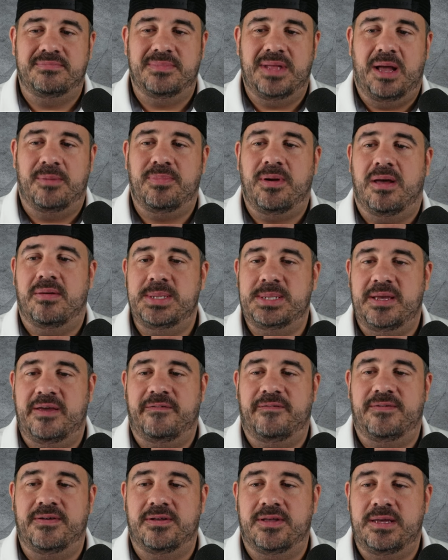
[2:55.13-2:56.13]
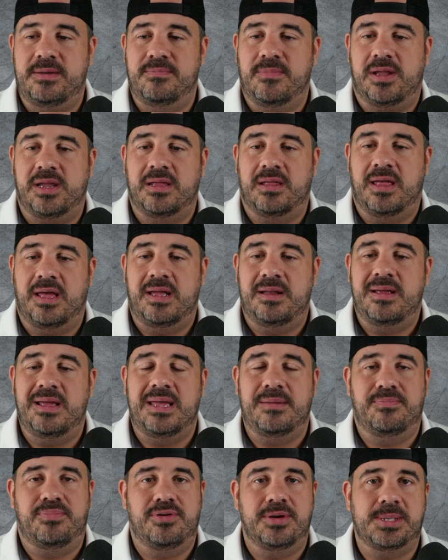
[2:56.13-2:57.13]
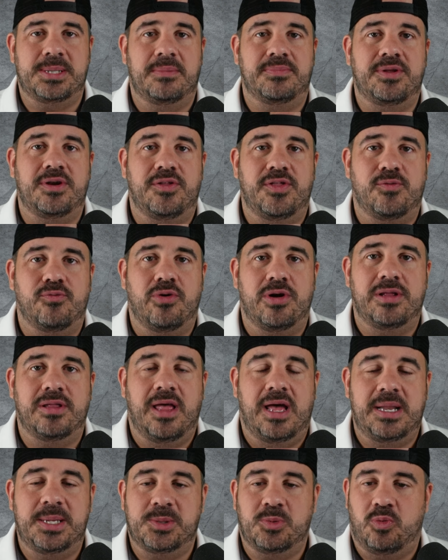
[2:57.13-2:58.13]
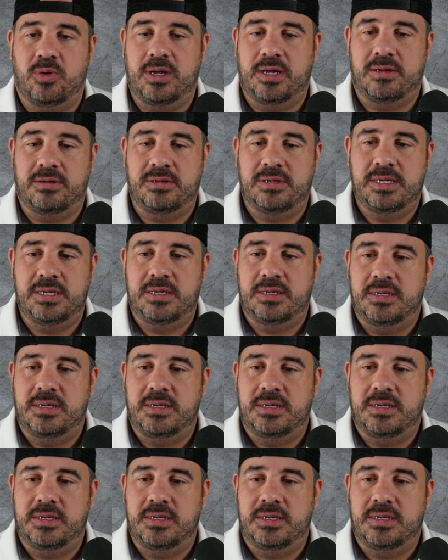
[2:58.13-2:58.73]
I'll probably take Philly money line and put something on the run line as well.